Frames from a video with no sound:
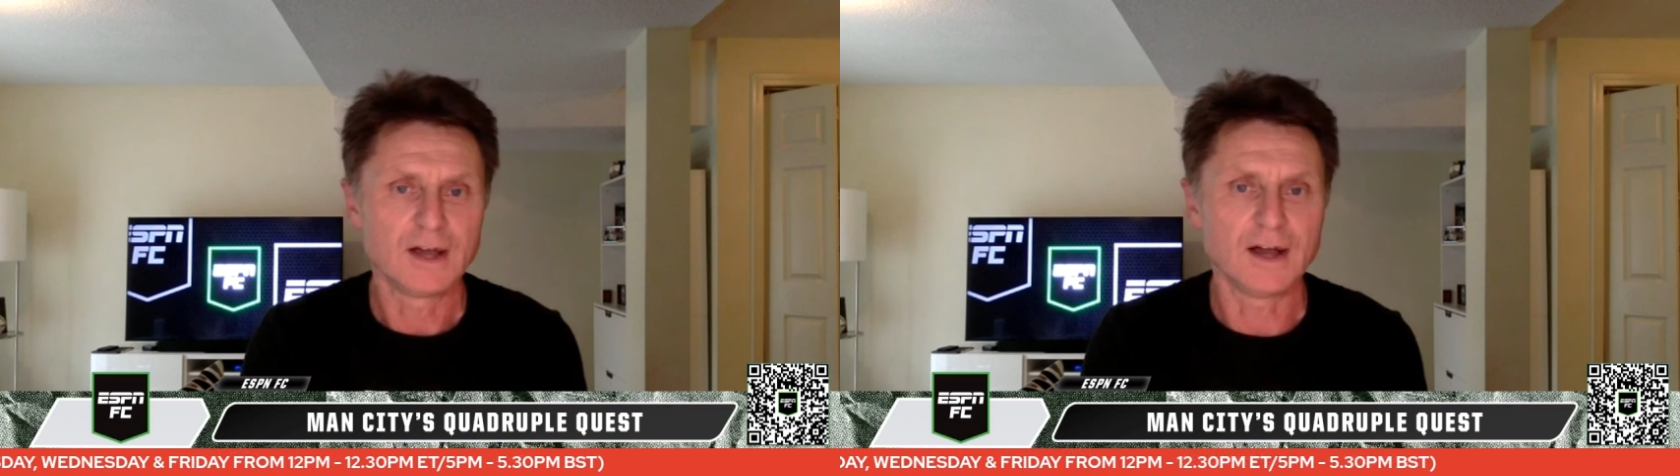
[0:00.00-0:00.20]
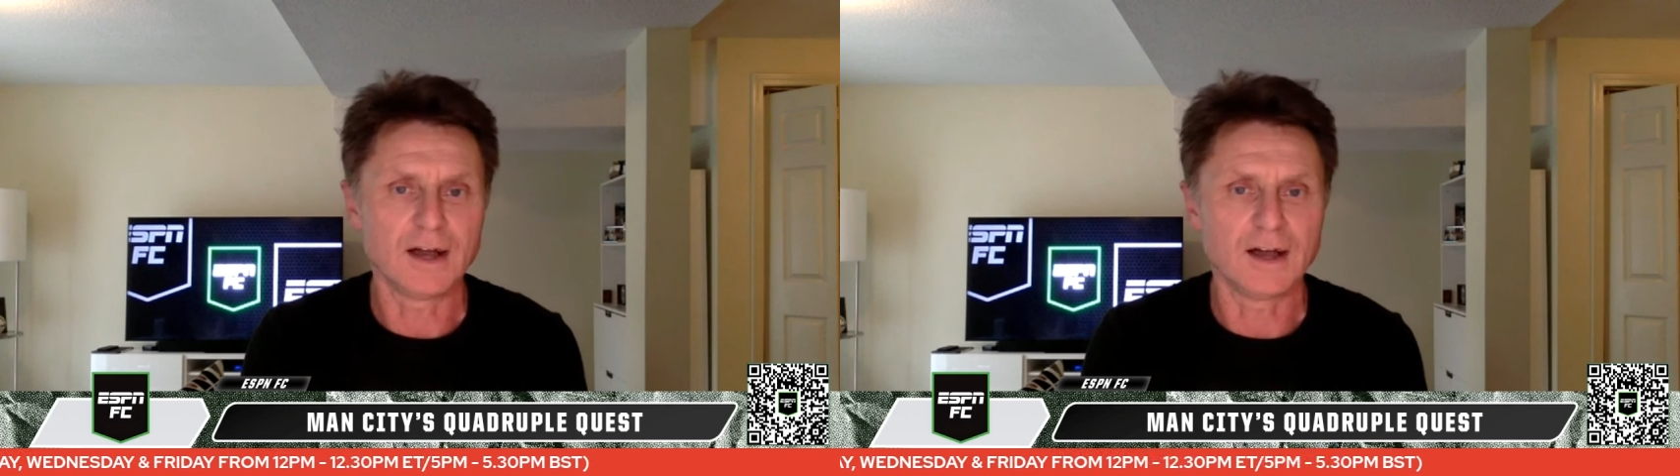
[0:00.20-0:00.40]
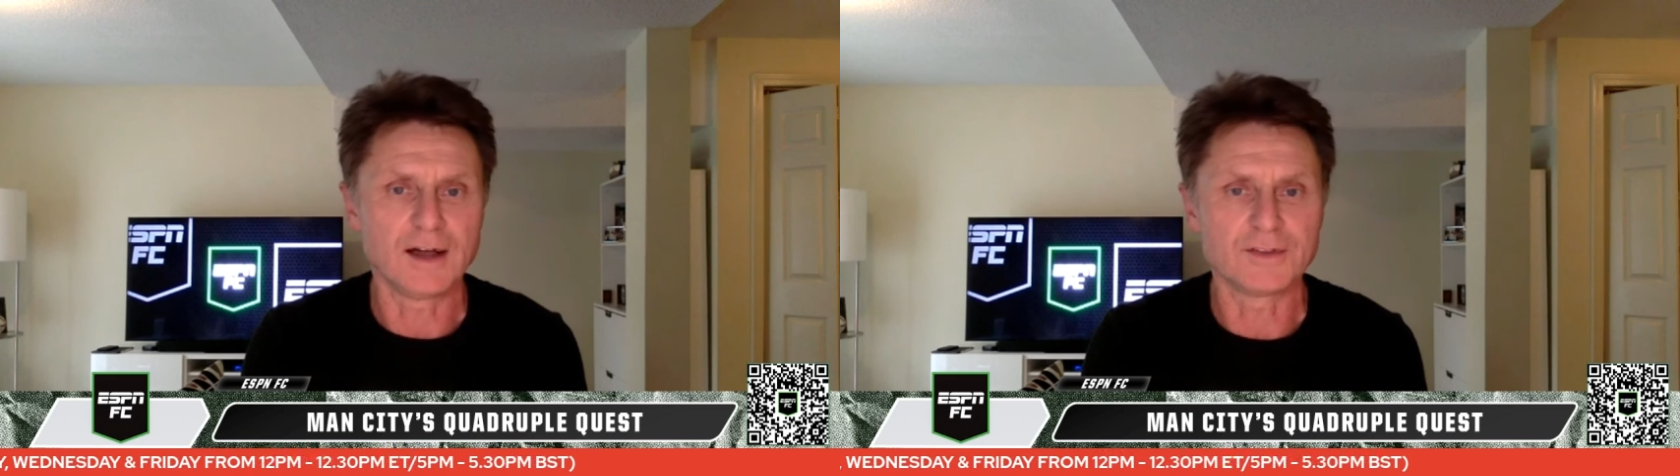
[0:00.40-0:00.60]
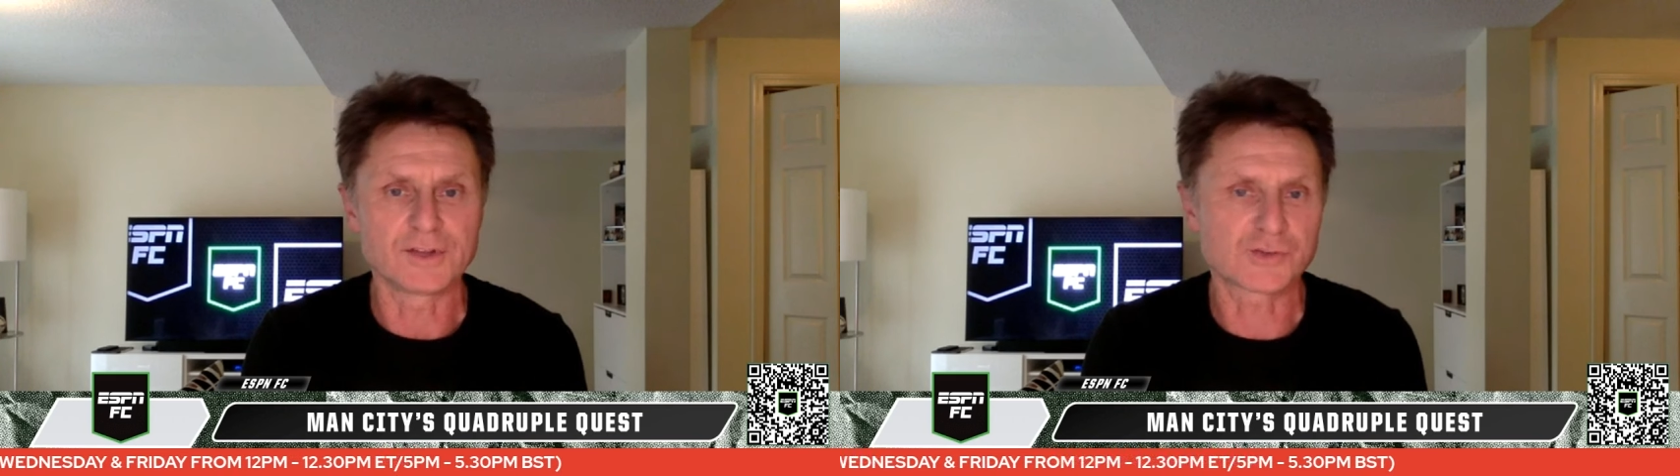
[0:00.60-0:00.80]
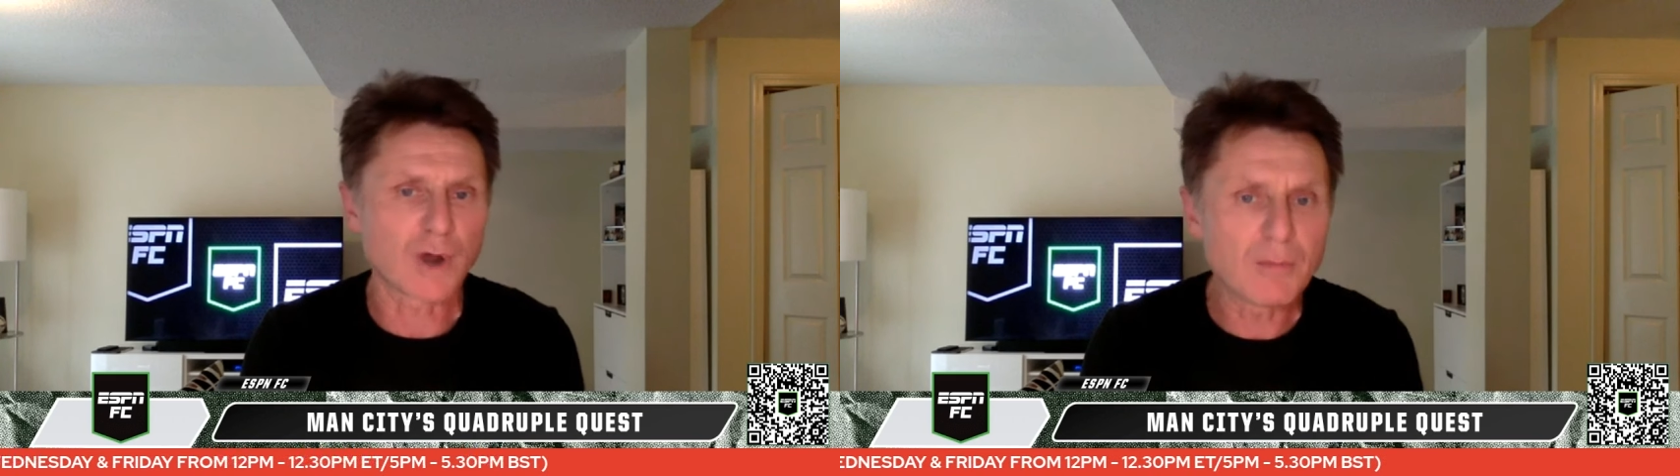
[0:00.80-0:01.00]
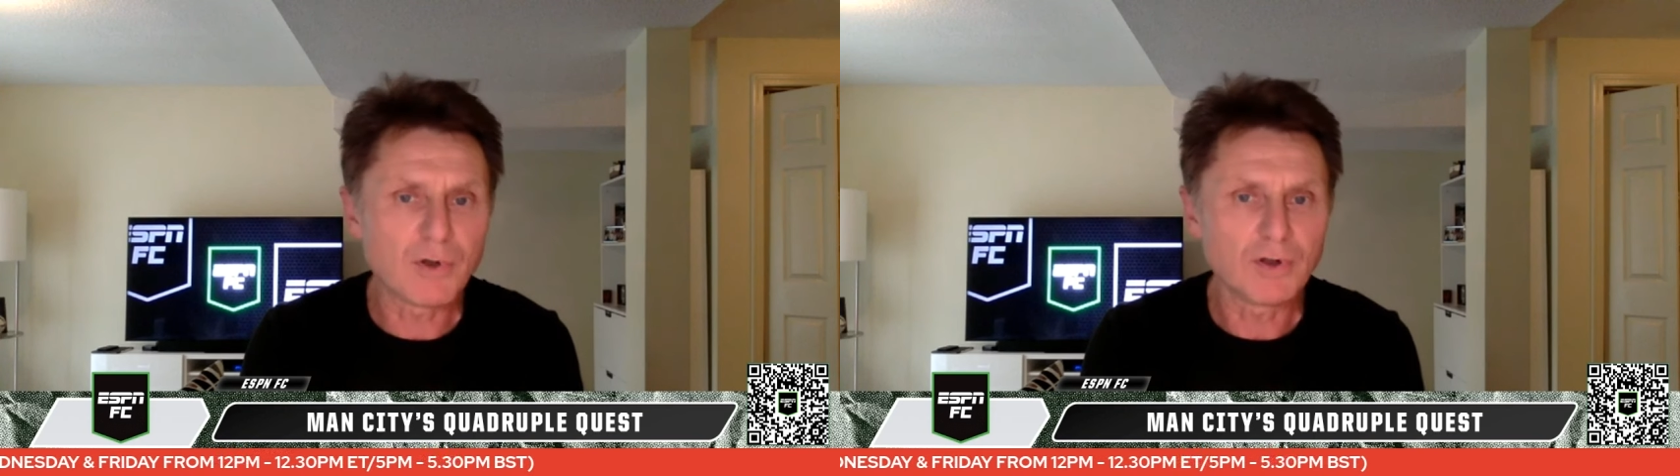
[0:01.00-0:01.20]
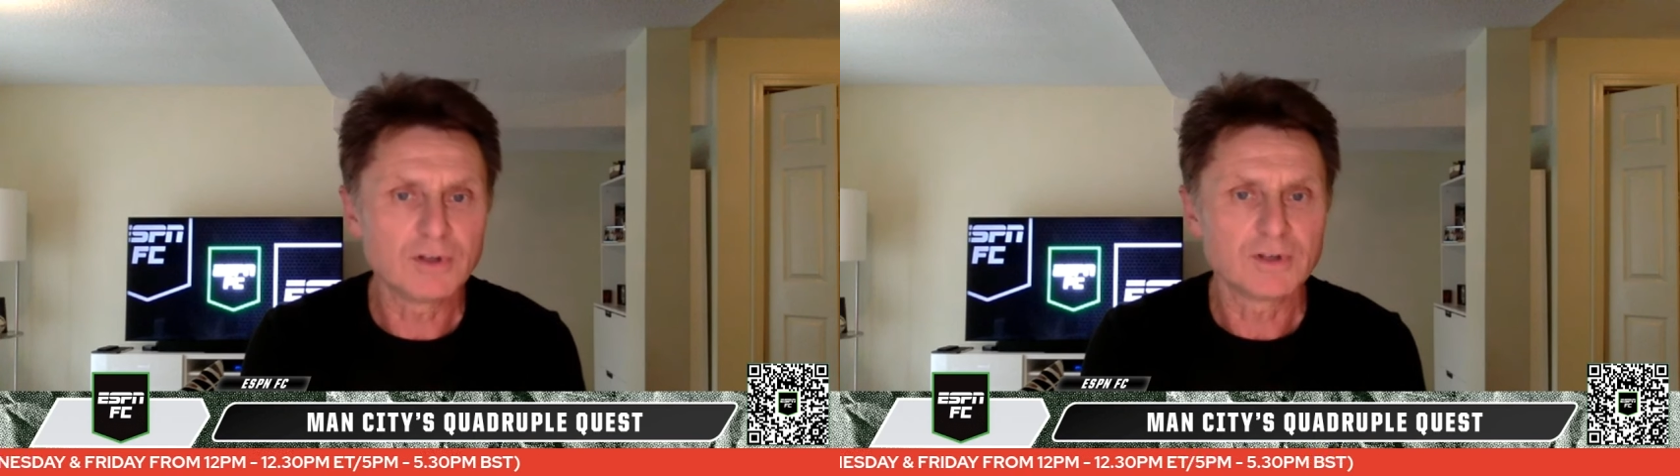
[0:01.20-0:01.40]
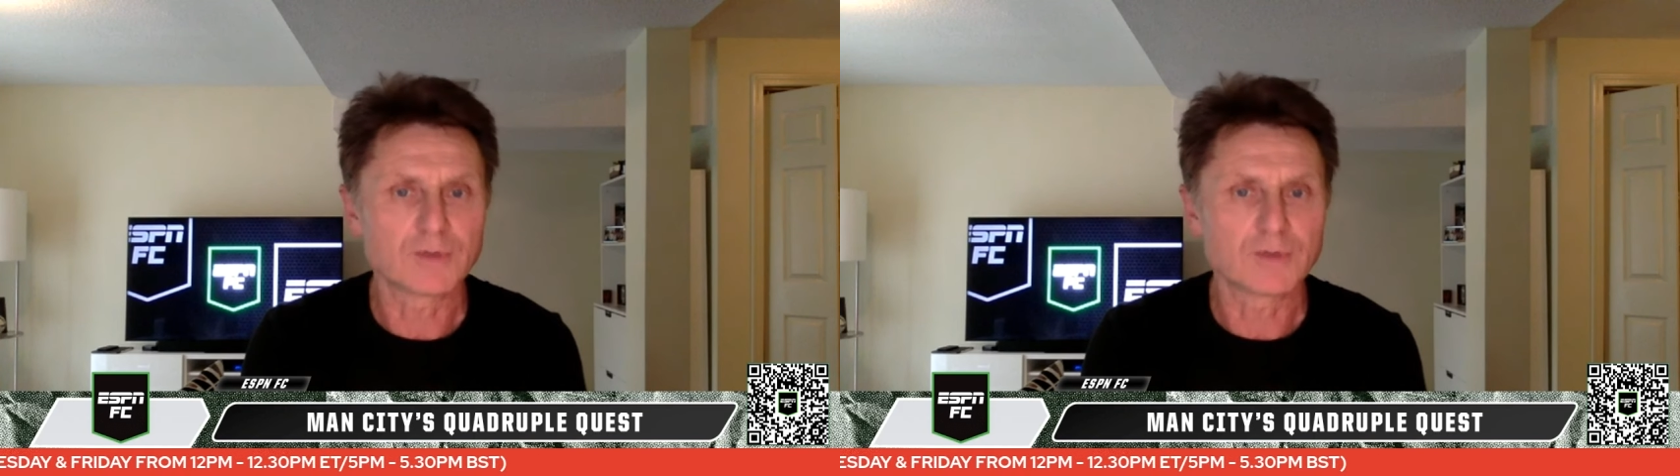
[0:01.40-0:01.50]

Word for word: Uh, the treble,